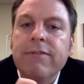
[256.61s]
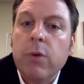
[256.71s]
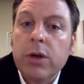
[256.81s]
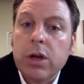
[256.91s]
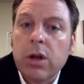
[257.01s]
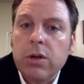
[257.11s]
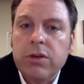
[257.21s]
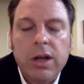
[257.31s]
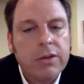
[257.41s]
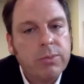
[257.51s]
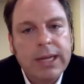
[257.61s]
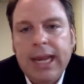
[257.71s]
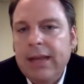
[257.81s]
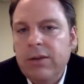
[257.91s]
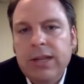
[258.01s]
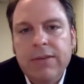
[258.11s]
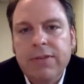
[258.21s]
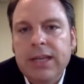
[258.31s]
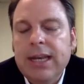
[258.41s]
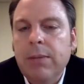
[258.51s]
for your closing costs. We can't do that
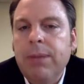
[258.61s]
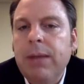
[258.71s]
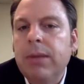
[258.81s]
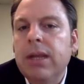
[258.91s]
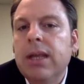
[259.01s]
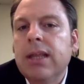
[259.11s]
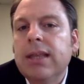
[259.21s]
for the down payment.